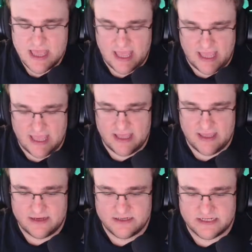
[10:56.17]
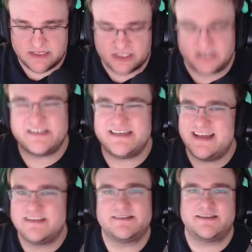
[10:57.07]
and doesn't
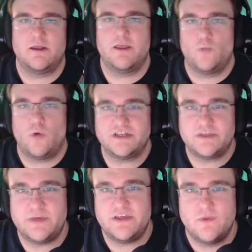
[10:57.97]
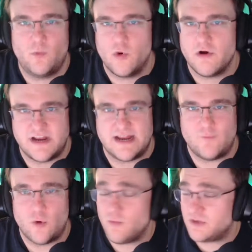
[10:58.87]
necessarily want to be the Warden
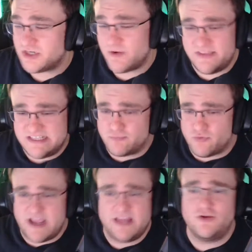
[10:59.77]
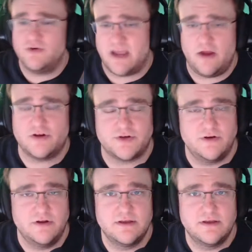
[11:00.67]
anymore and wants to create this brand new character,